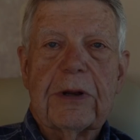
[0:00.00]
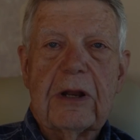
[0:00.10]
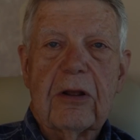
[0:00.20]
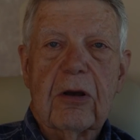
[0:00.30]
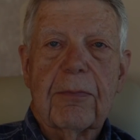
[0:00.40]

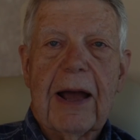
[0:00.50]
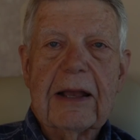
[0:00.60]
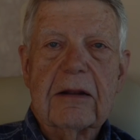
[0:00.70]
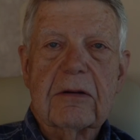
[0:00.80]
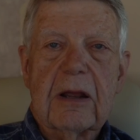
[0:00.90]
need to come
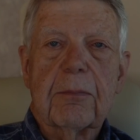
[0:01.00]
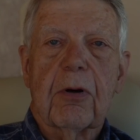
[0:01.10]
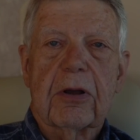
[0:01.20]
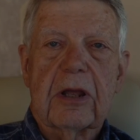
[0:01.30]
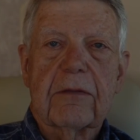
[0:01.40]
back and, and
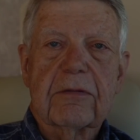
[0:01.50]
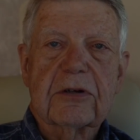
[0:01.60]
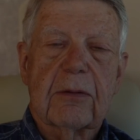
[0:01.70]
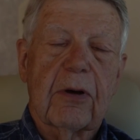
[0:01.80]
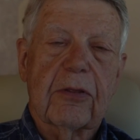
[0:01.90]
plug in for
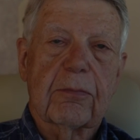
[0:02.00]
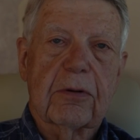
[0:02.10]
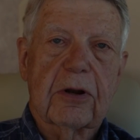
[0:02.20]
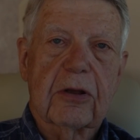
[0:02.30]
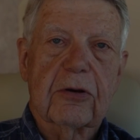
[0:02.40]
some other
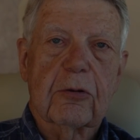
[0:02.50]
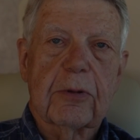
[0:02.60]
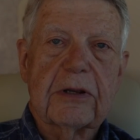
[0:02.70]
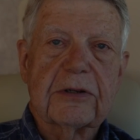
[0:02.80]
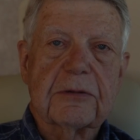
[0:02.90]
particular
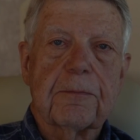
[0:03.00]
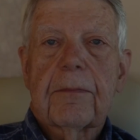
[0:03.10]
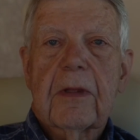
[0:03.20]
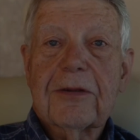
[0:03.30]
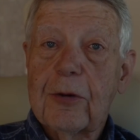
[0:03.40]
reason.
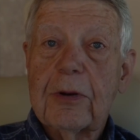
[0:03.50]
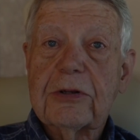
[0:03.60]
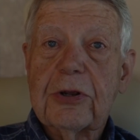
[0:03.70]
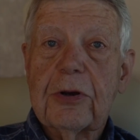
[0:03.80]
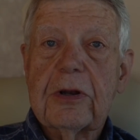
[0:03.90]
So
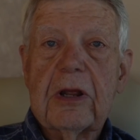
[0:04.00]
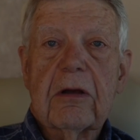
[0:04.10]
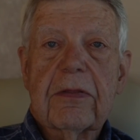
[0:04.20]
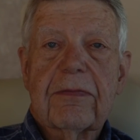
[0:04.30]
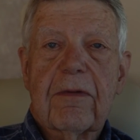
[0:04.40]
it's a good
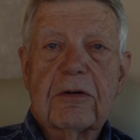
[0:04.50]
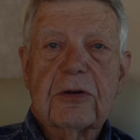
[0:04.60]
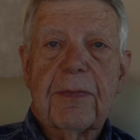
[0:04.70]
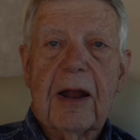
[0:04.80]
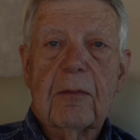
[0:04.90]
deal. The folks
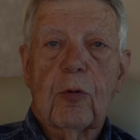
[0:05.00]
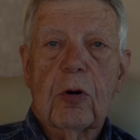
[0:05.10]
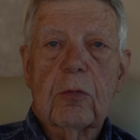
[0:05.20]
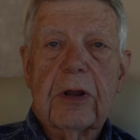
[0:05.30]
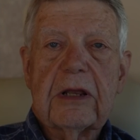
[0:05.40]
at Battle
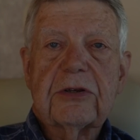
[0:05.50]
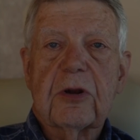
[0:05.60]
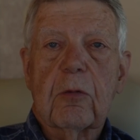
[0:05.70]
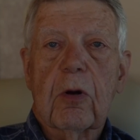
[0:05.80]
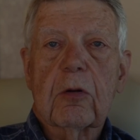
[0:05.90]
Born were easy
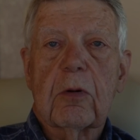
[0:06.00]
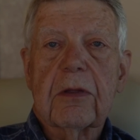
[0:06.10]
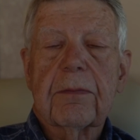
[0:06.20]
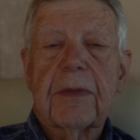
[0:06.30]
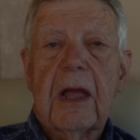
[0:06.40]
to work with.